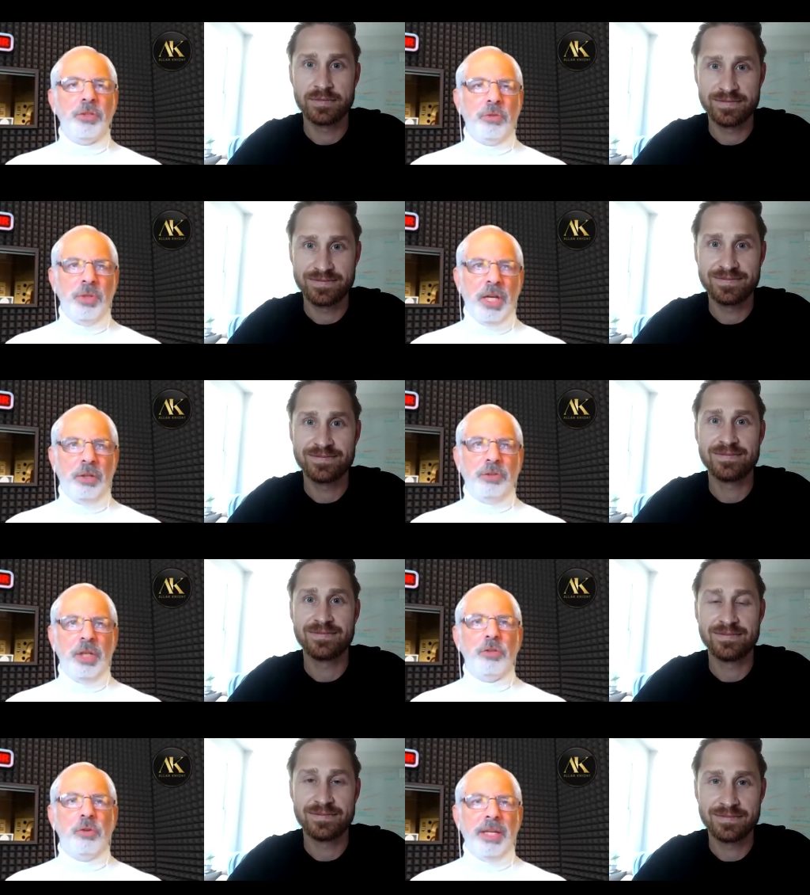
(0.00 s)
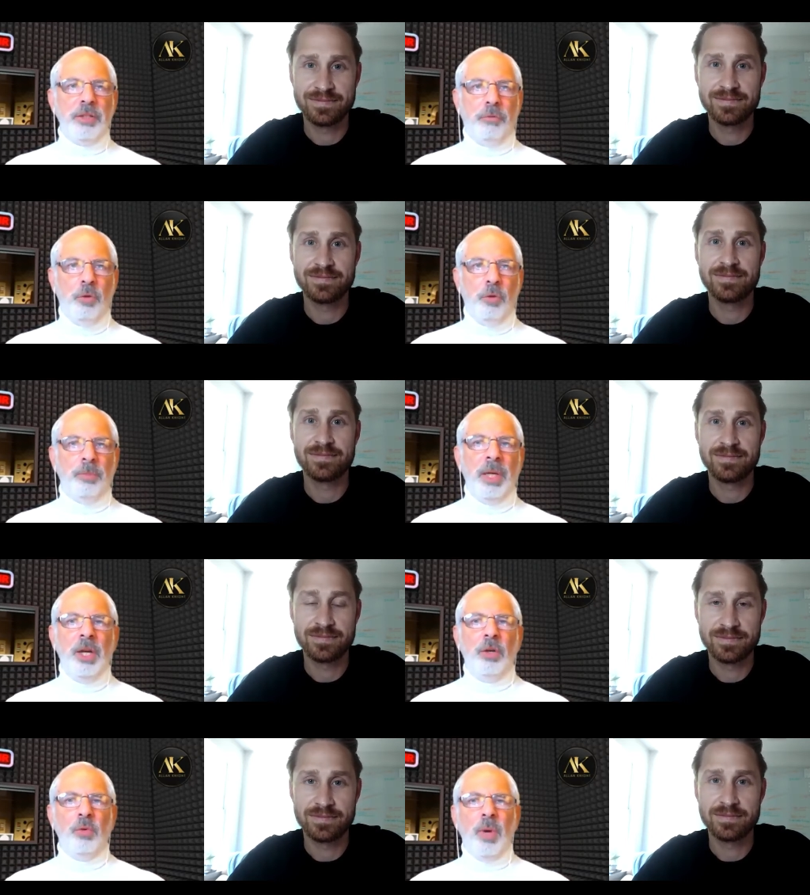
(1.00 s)
Speaker 1: results and transformed
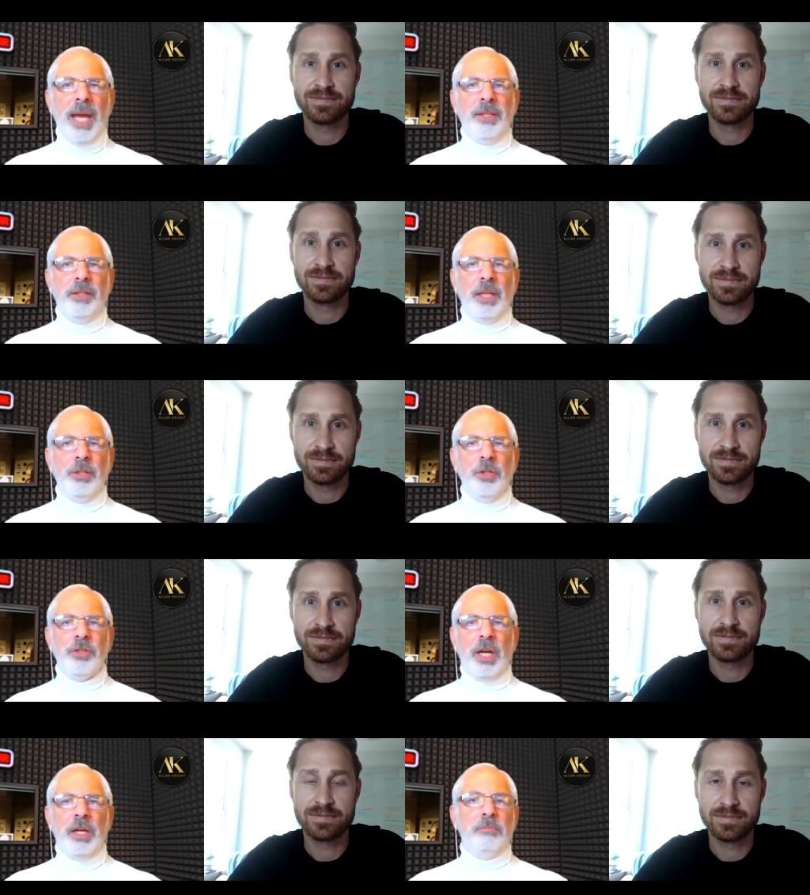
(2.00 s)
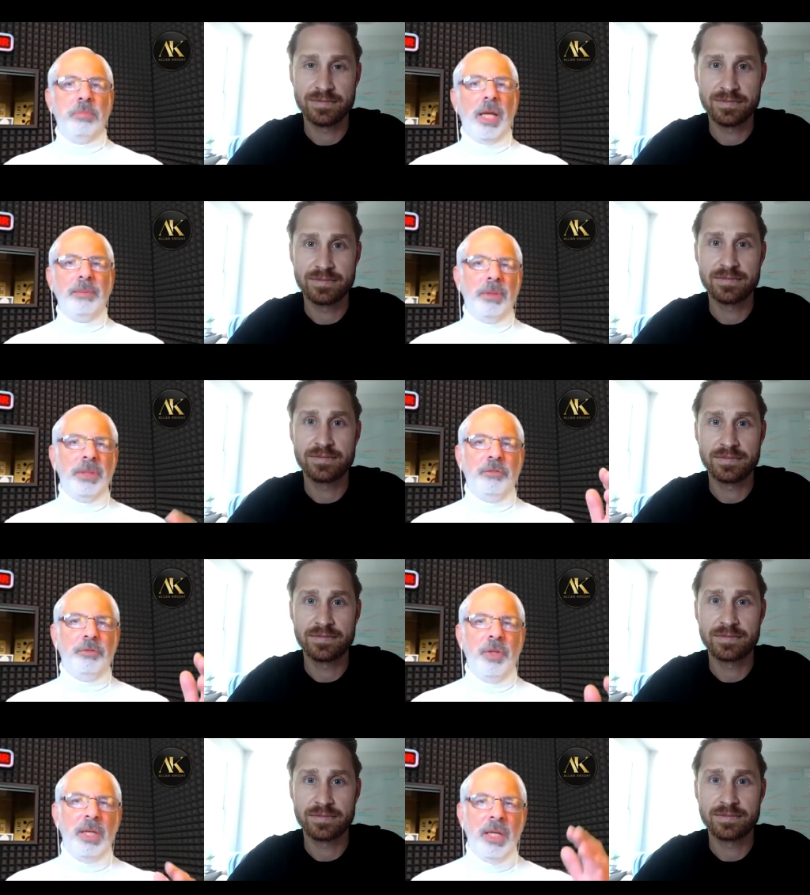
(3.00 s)
rather than just out of blind belief
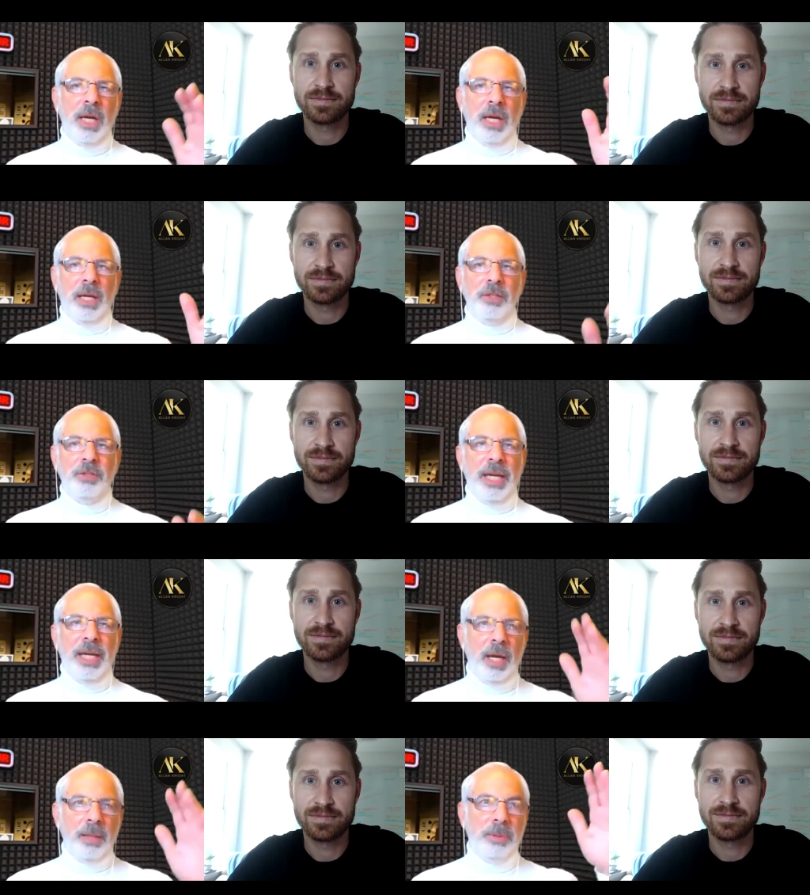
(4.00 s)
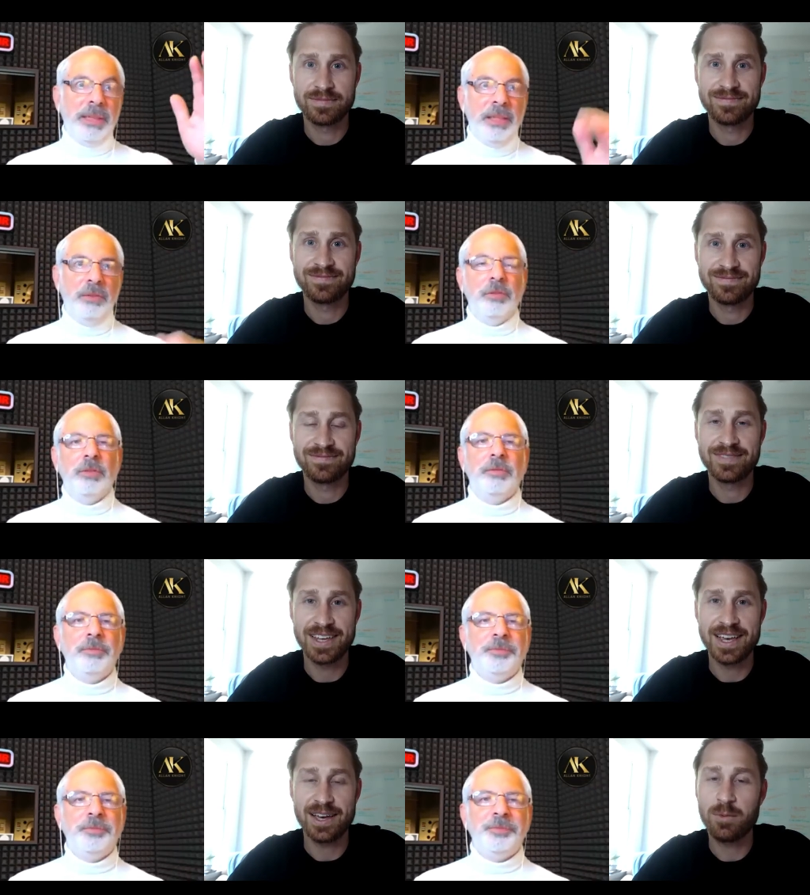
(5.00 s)
uh, say, I believe.
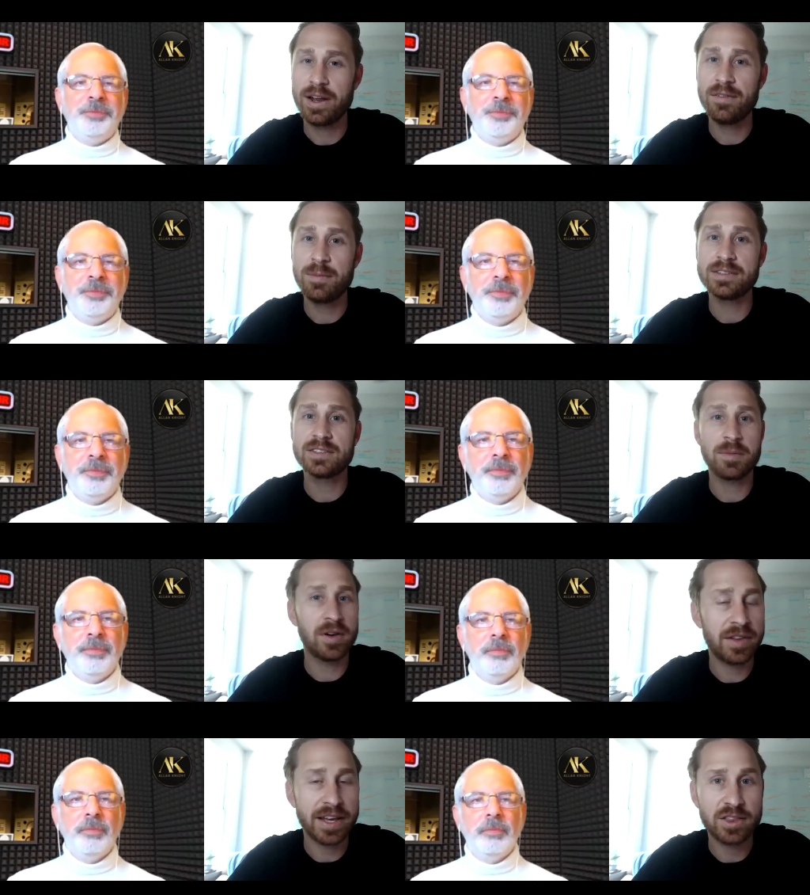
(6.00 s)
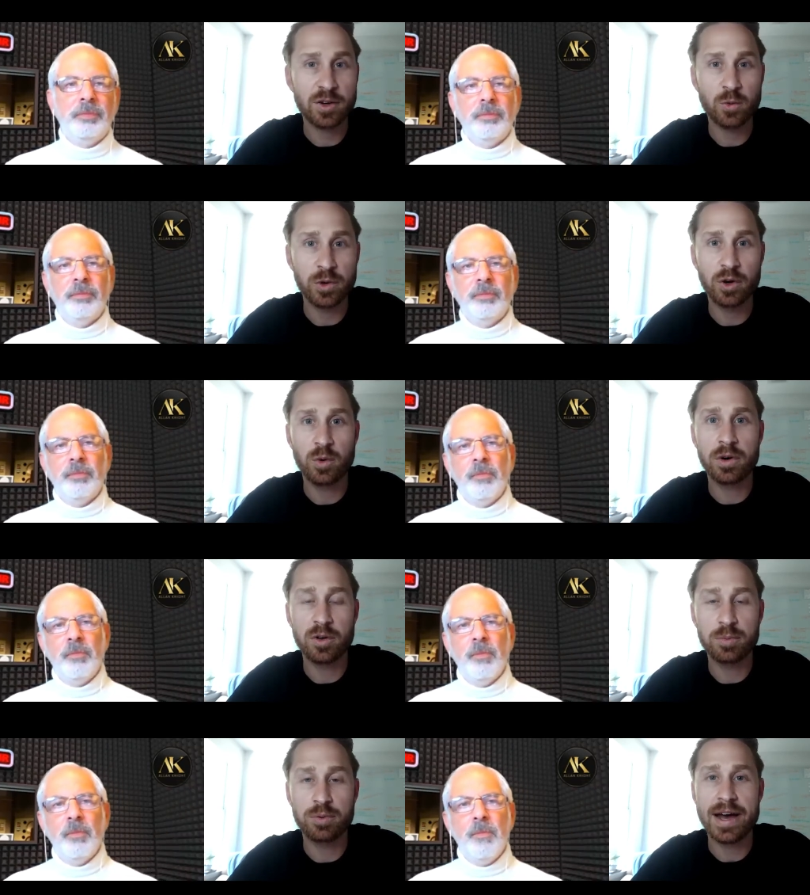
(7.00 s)
Speaker 2: Yeah. What have been some of like the real
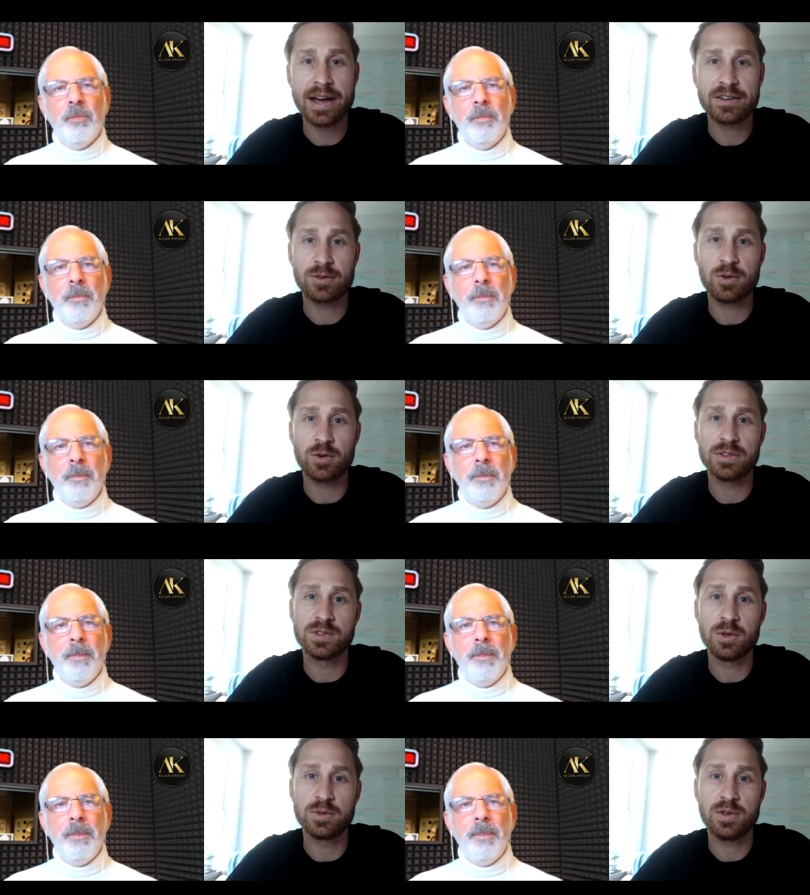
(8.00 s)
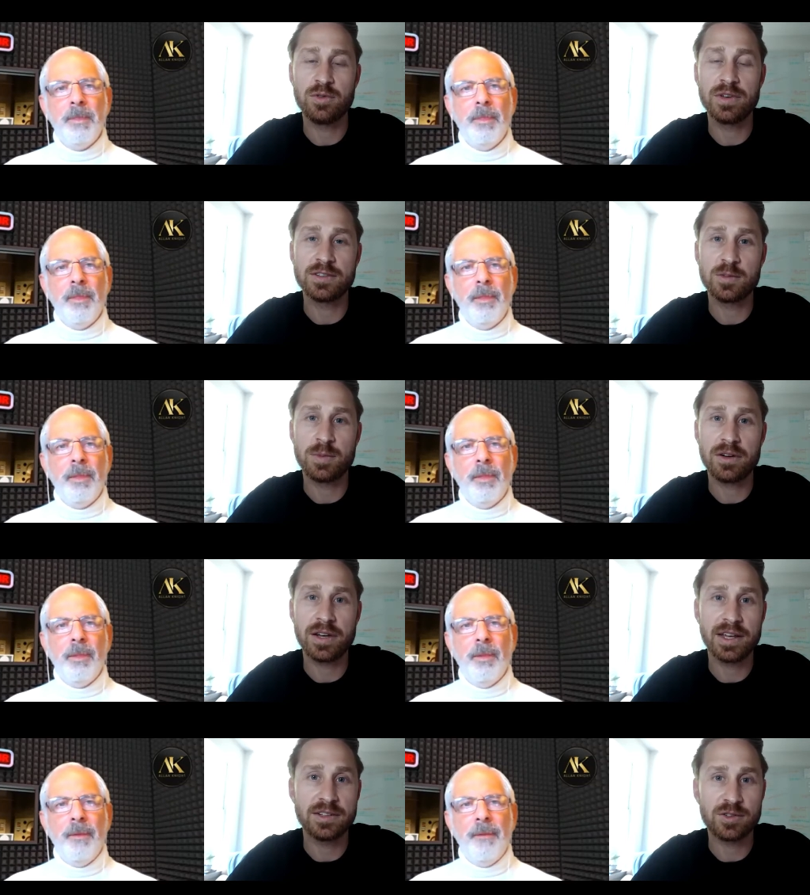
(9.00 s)
world practical results you've
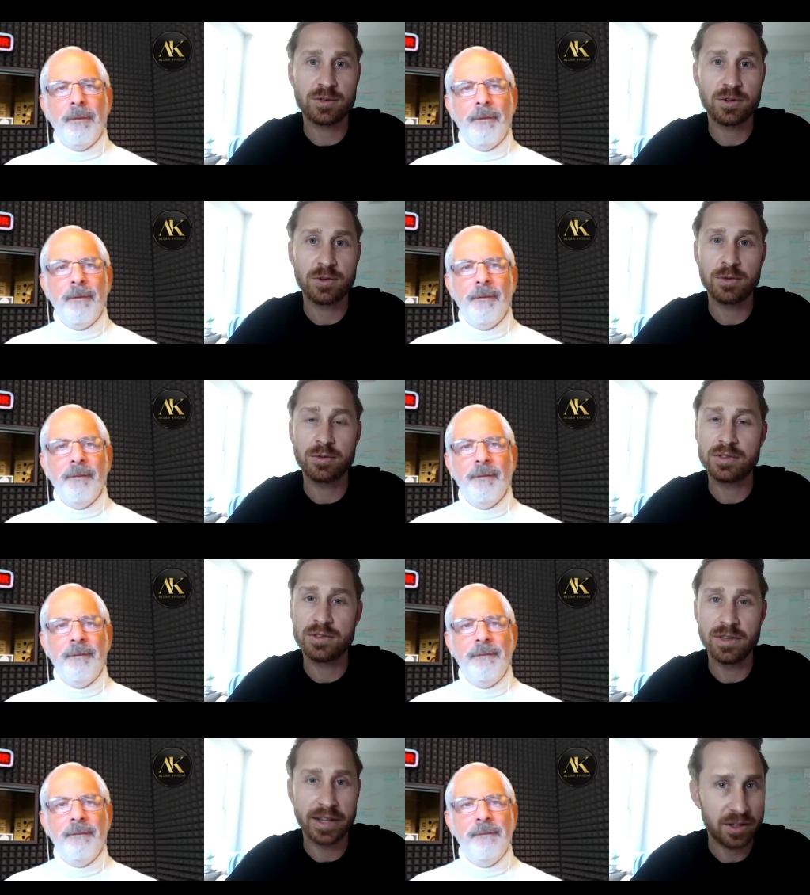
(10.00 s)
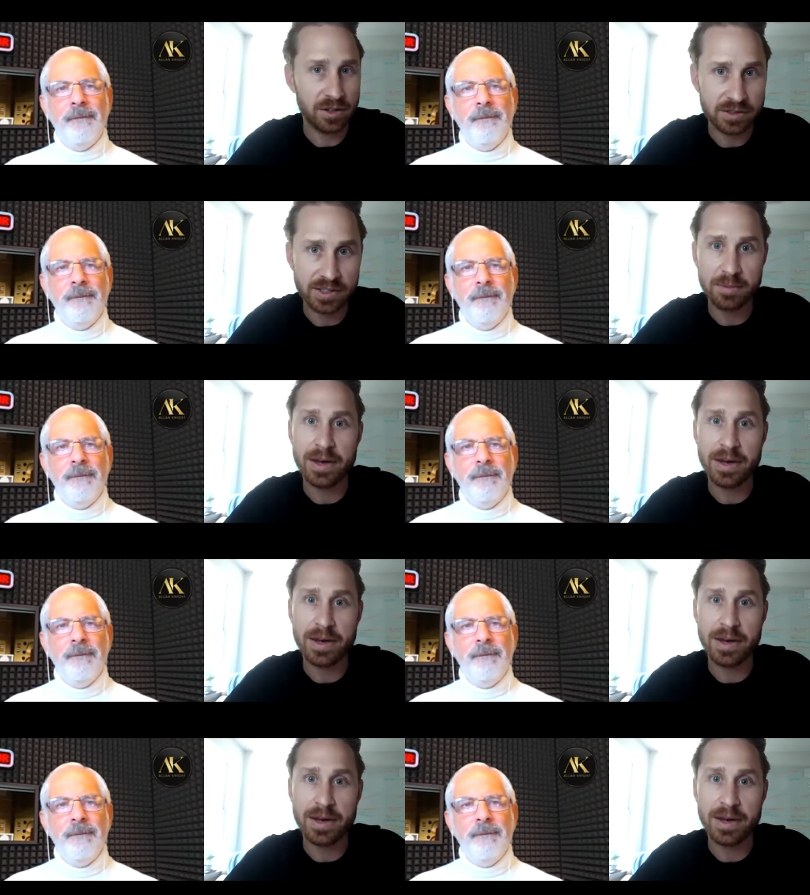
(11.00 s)
experienced through like your Zen